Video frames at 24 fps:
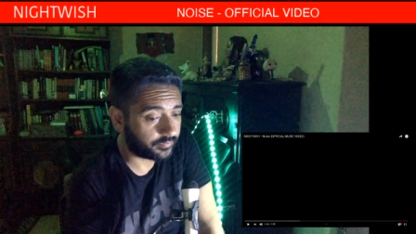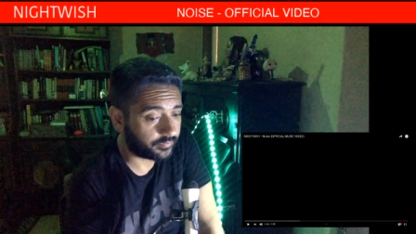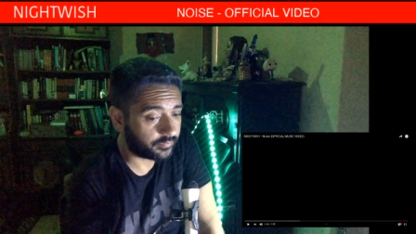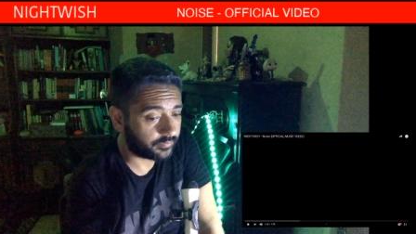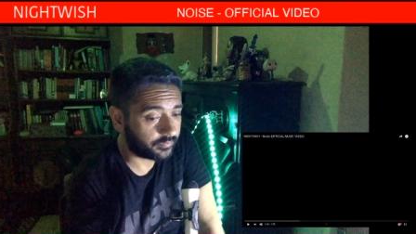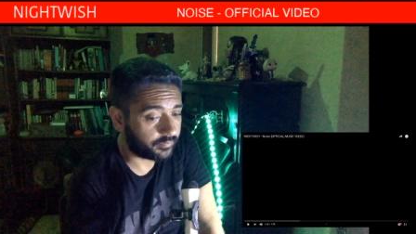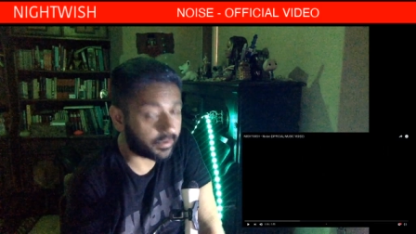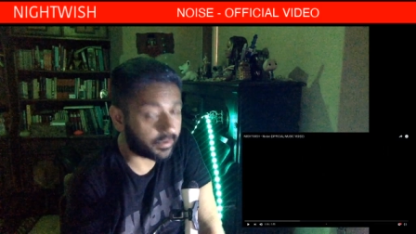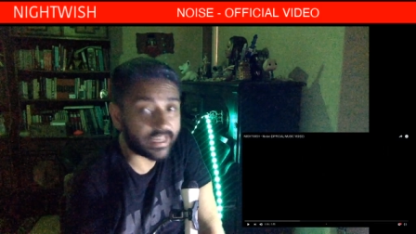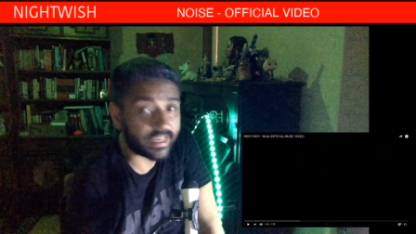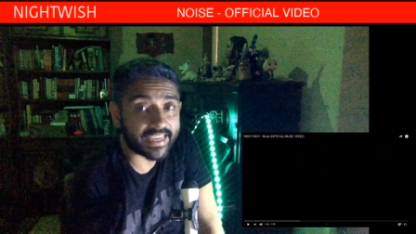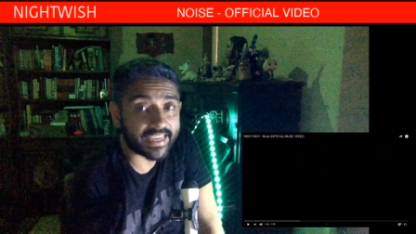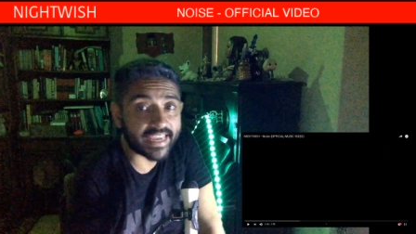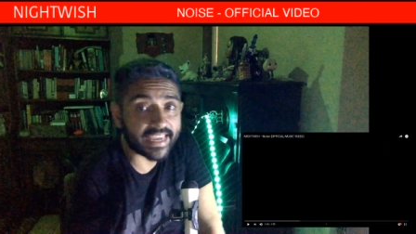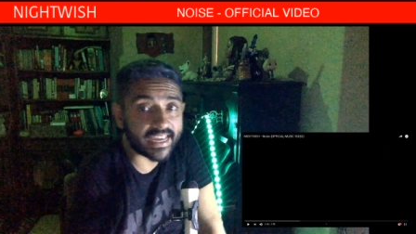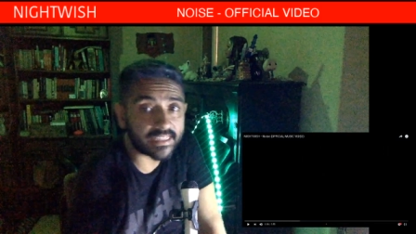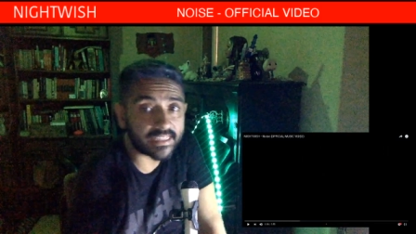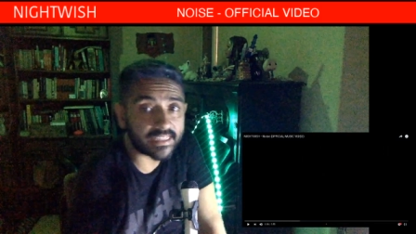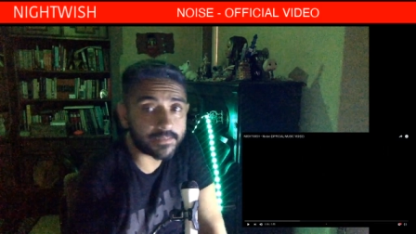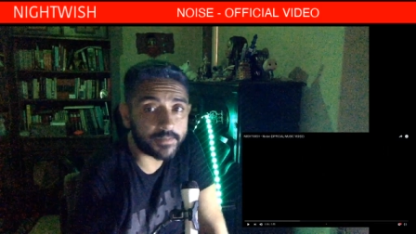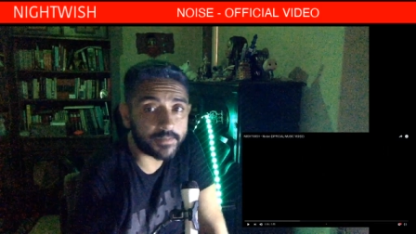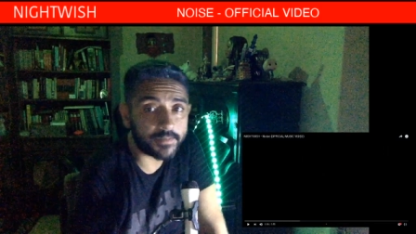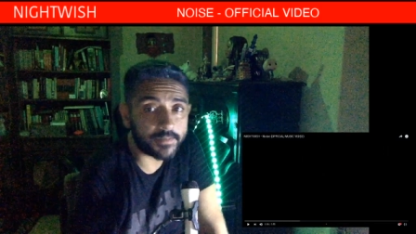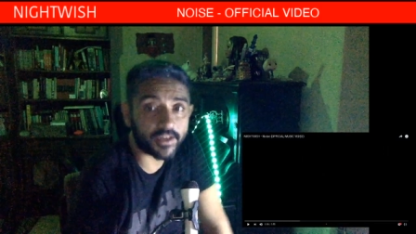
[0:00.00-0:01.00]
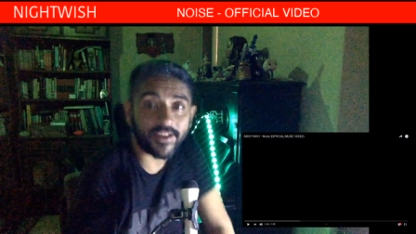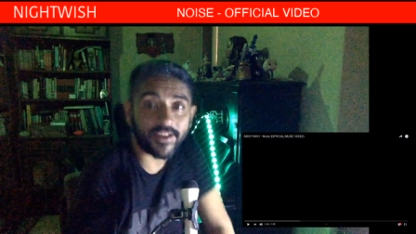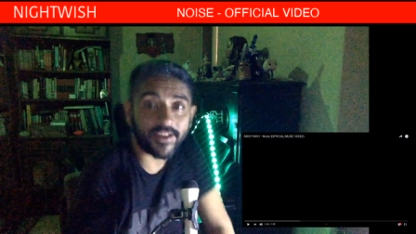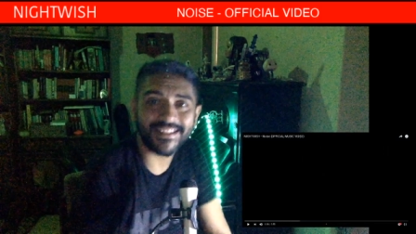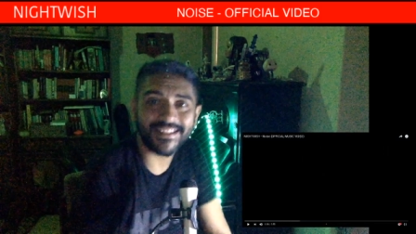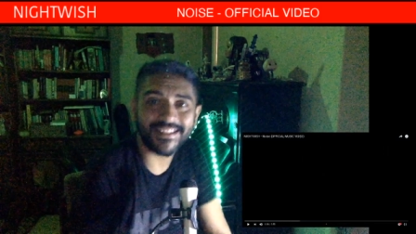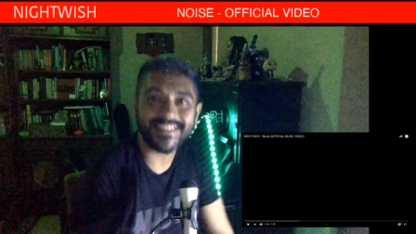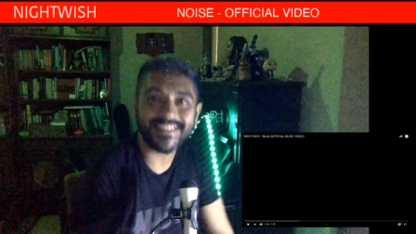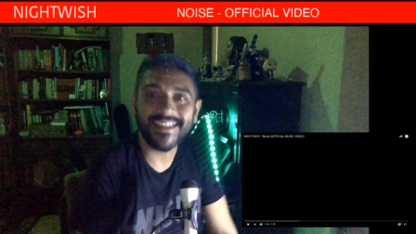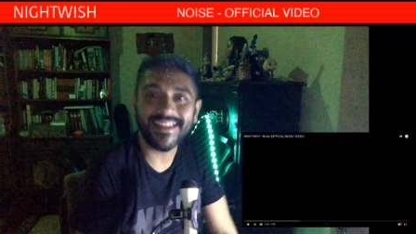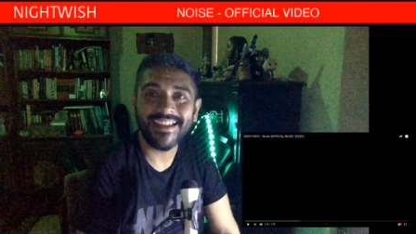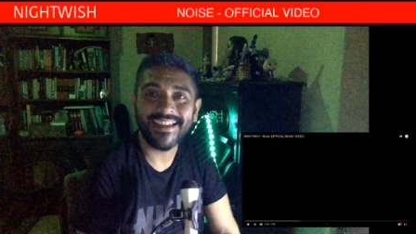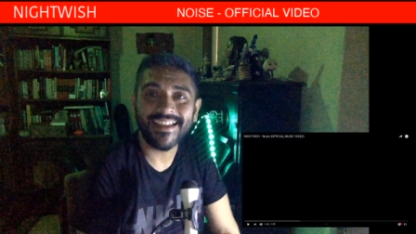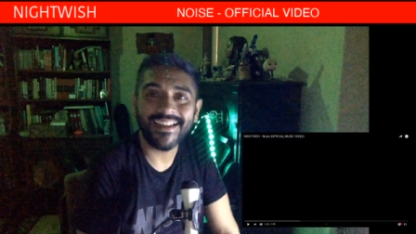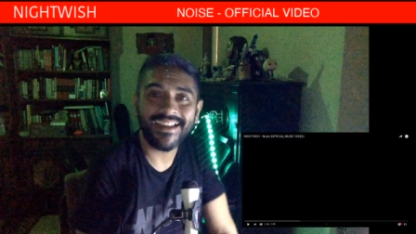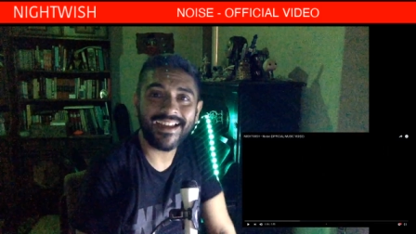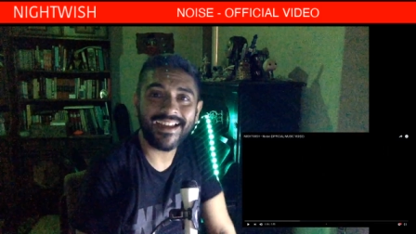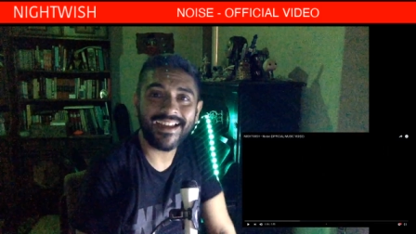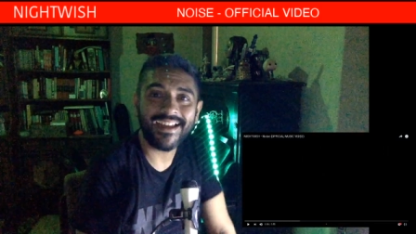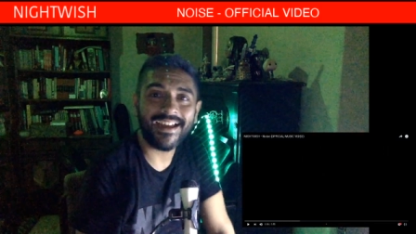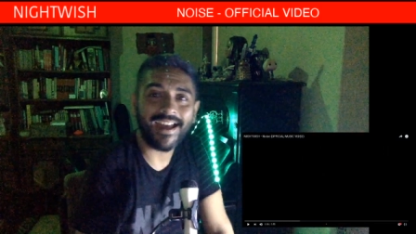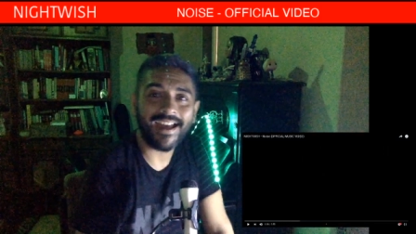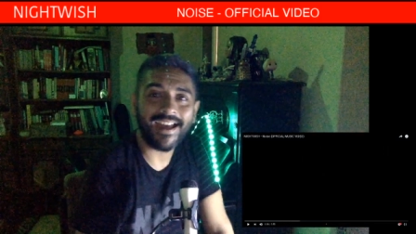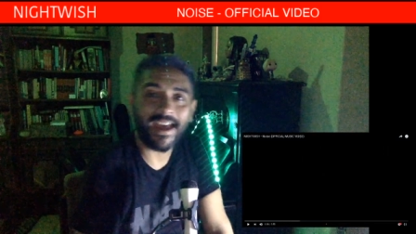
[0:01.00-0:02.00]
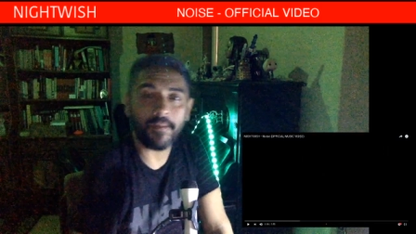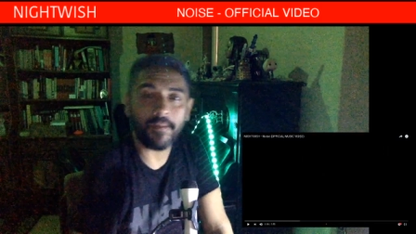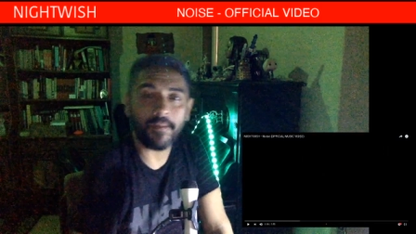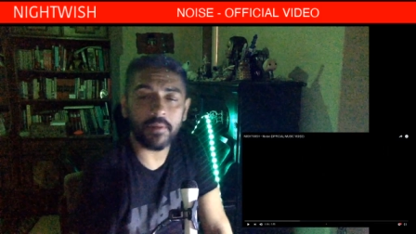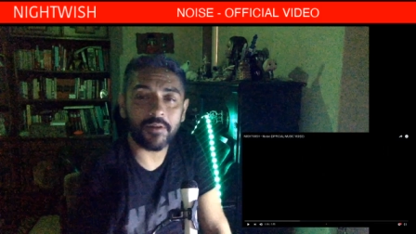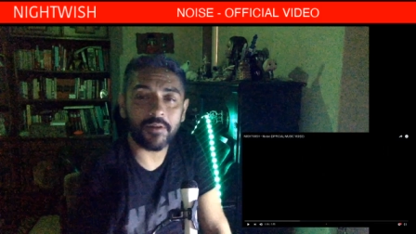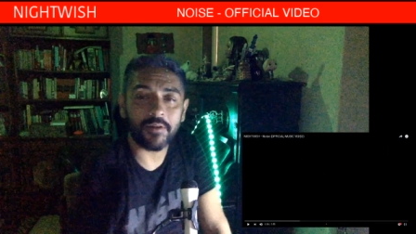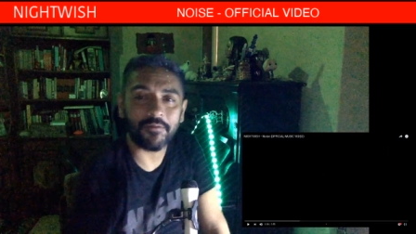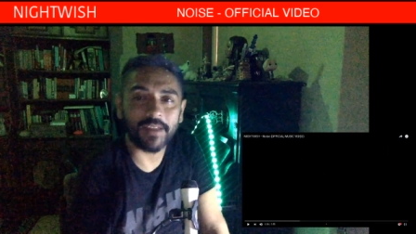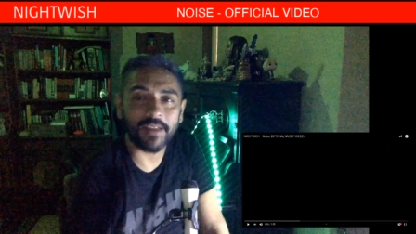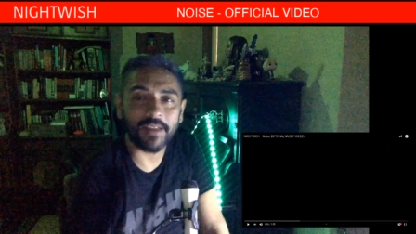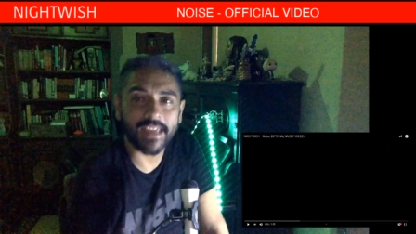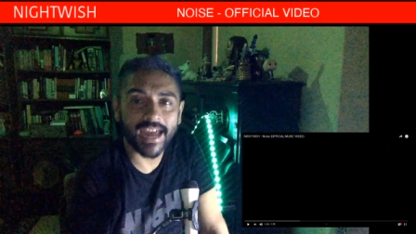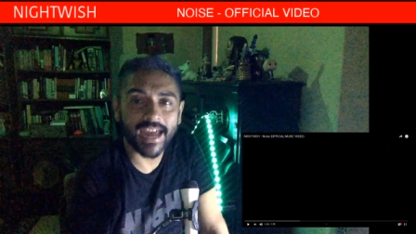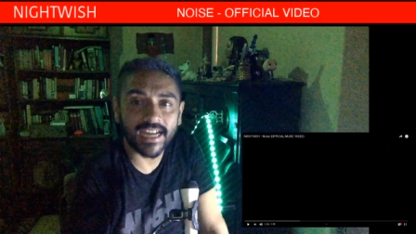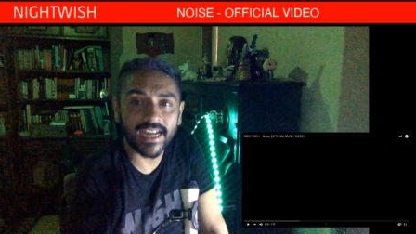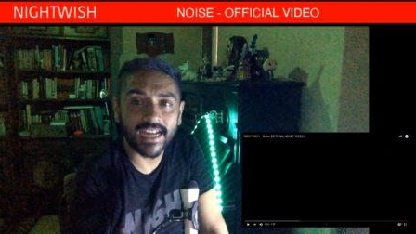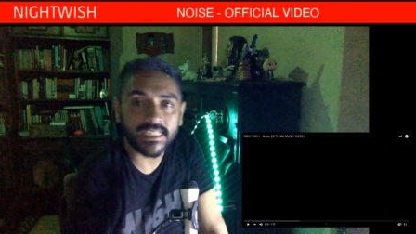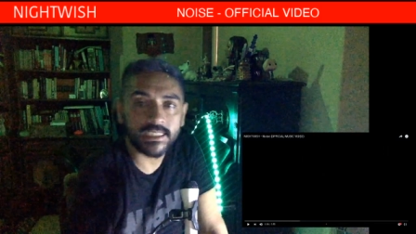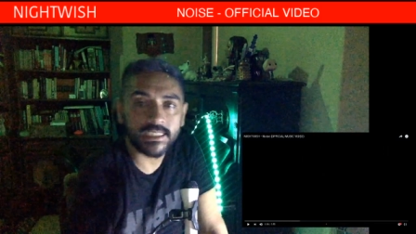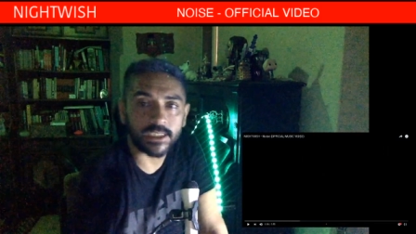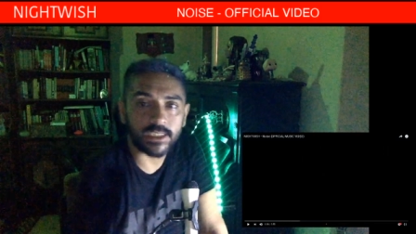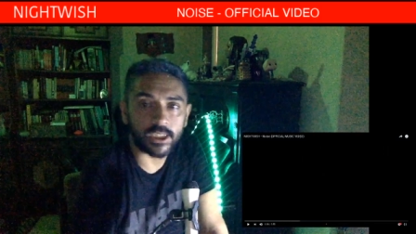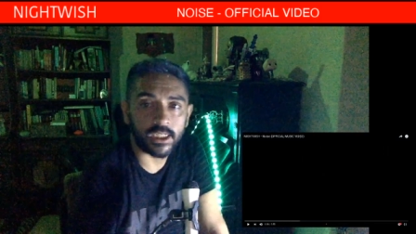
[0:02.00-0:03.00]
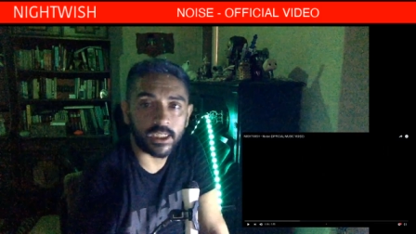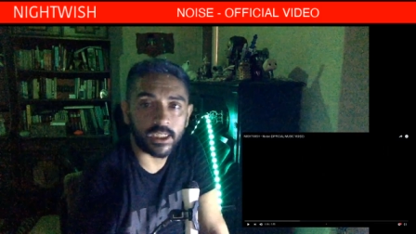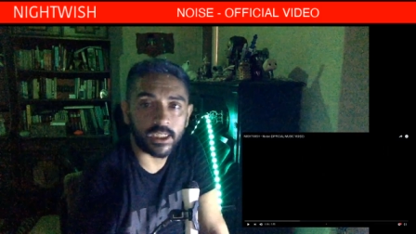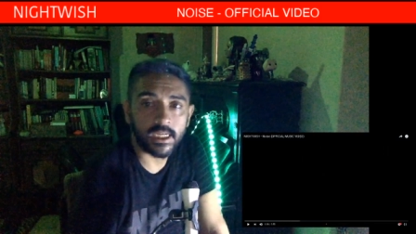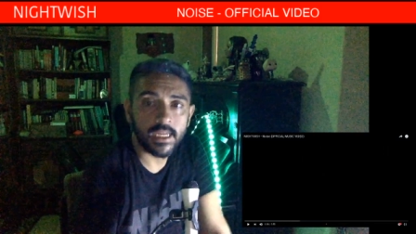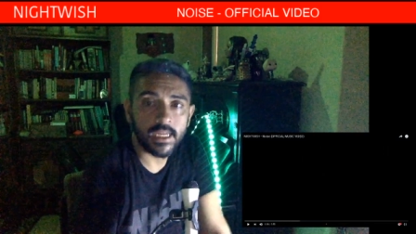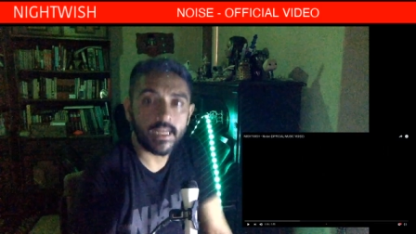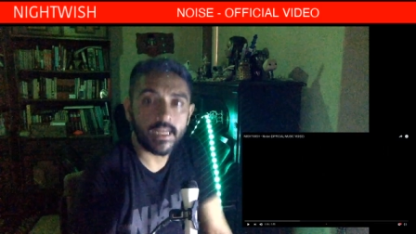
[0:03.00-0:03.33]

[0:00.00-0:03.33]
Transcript: But I can't because I'm a reactor,